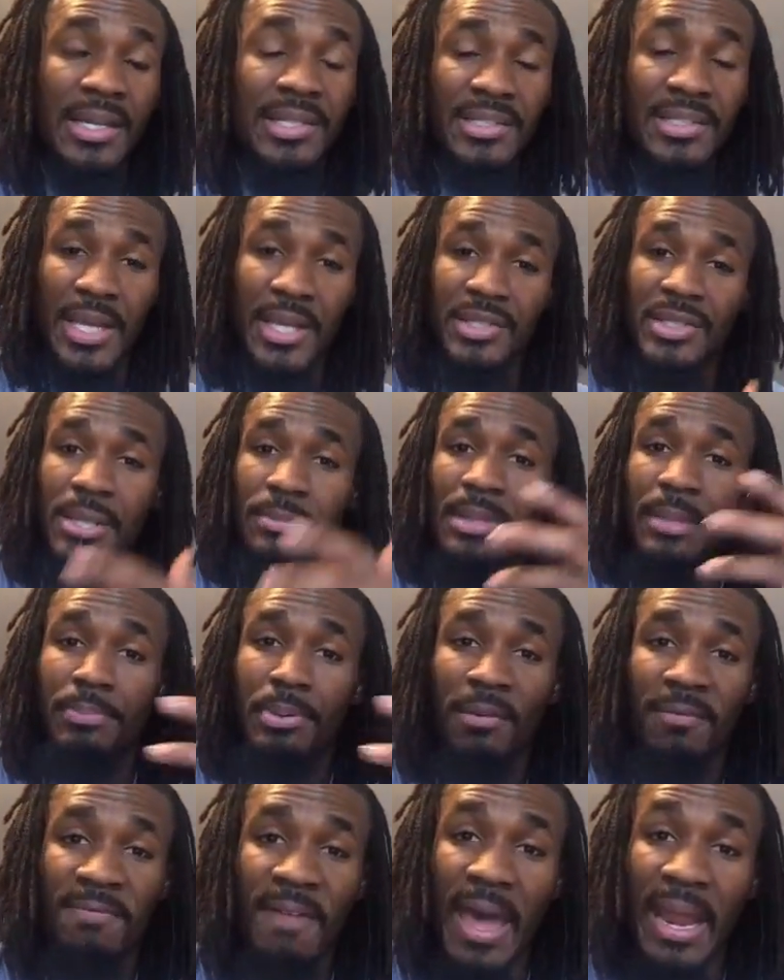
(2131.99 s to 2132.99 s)
teach them the
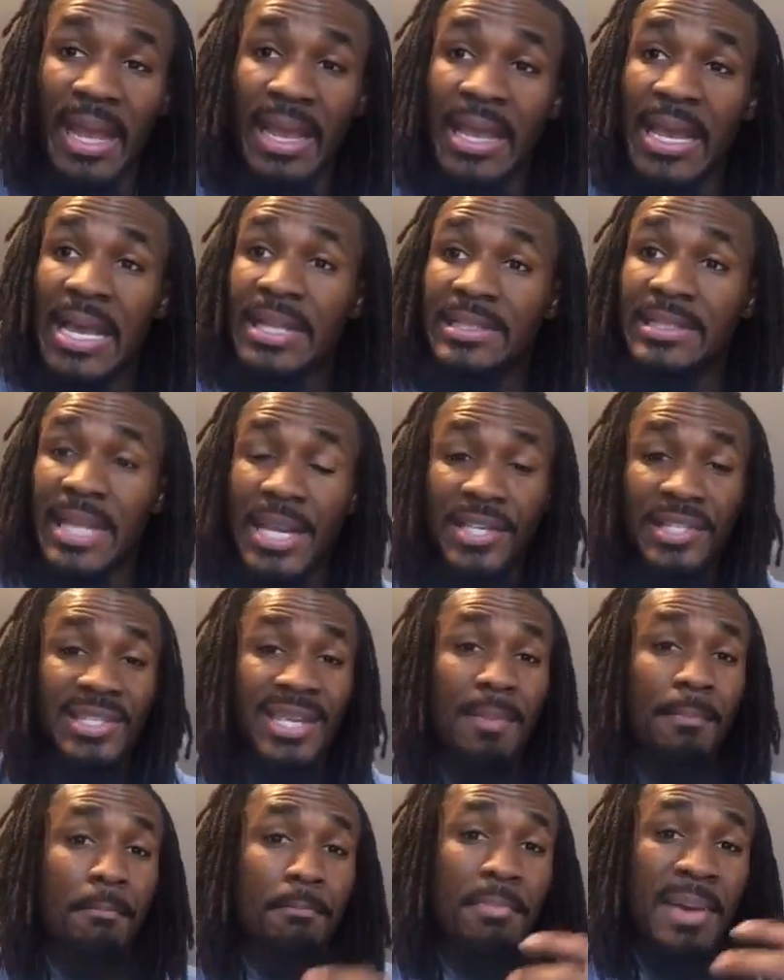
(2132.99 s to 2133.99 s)
prophetic, teach
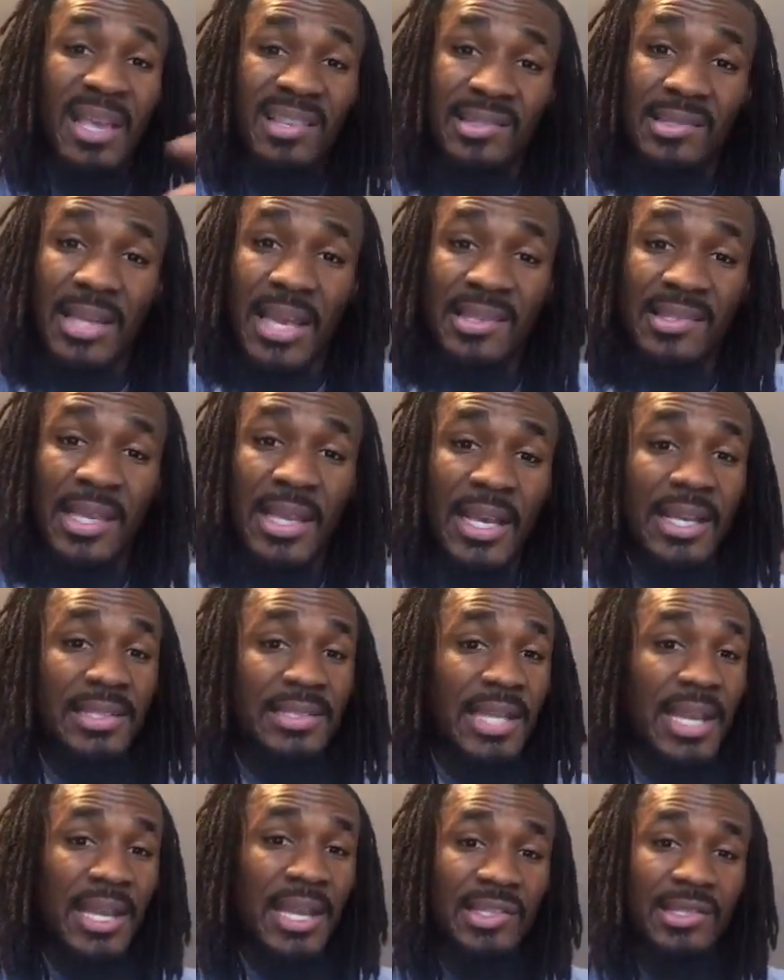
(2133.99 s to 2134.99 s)
them business,
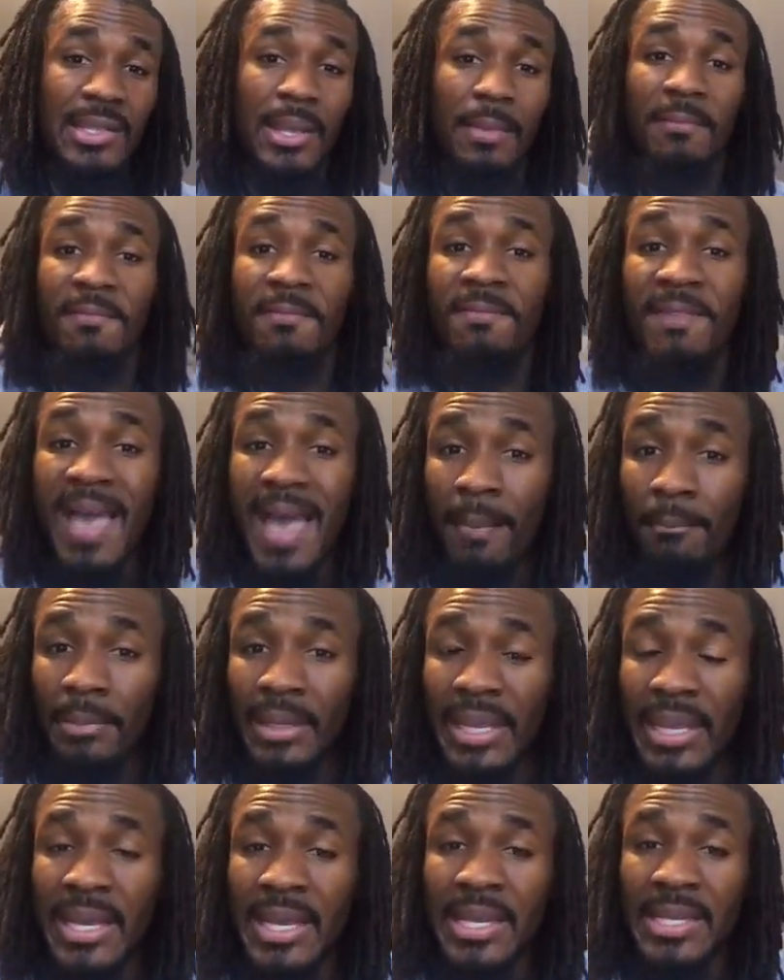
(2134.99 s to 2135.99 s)
teach them
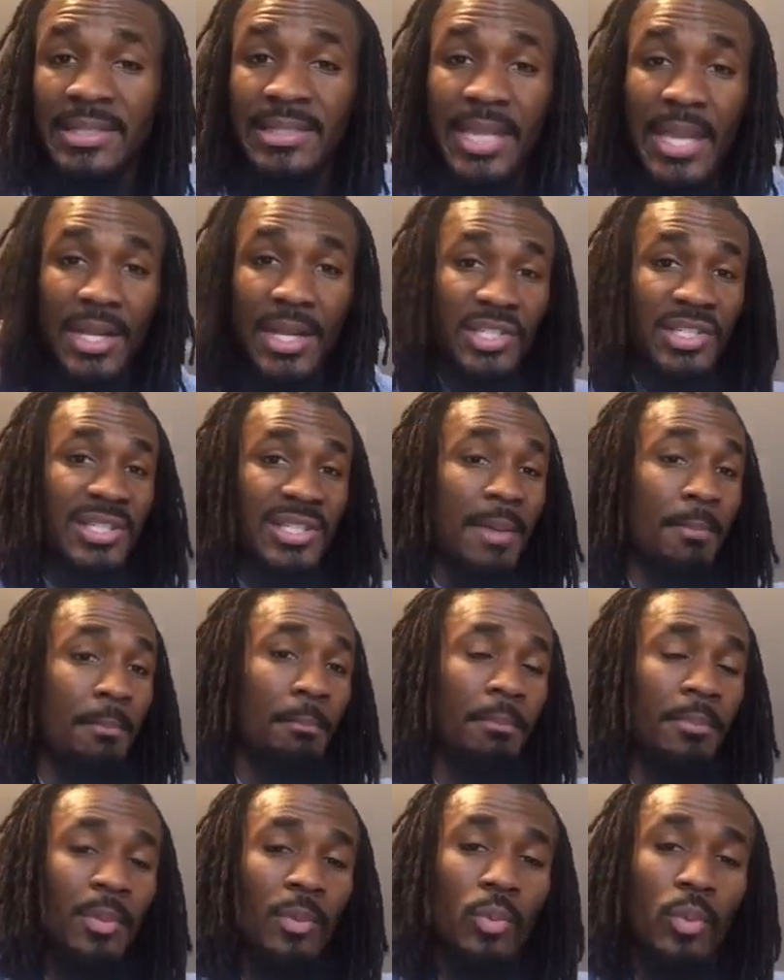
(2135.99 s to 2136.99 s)
family, teach
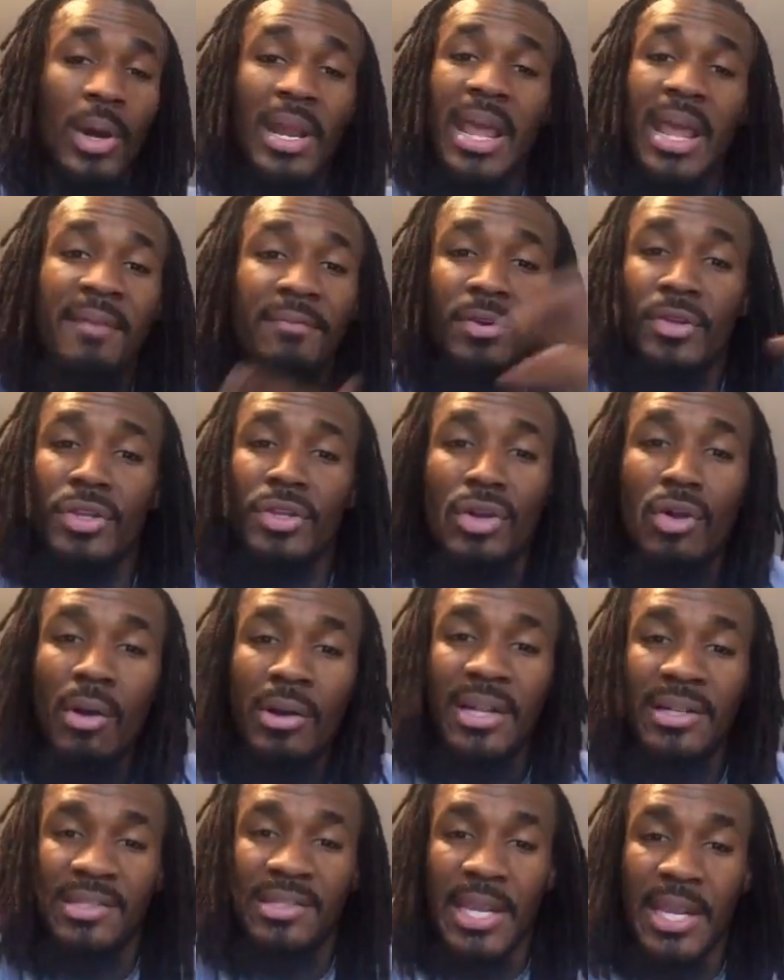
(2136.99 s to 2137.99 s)
them whatever you're going
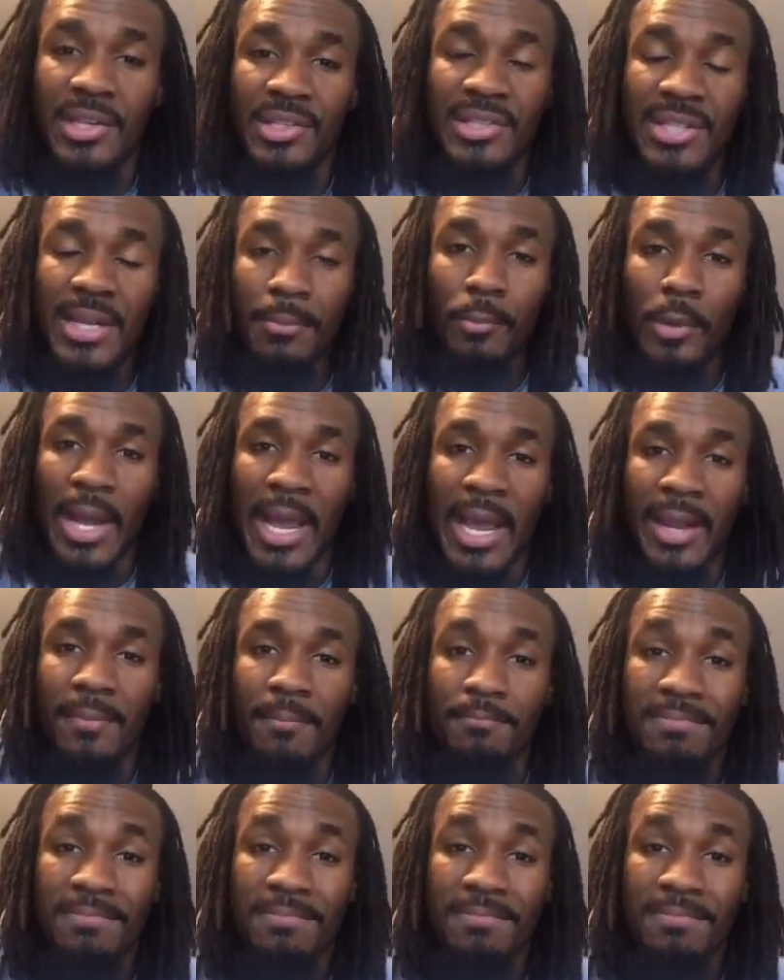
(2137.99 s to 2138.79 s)
to teach them, right?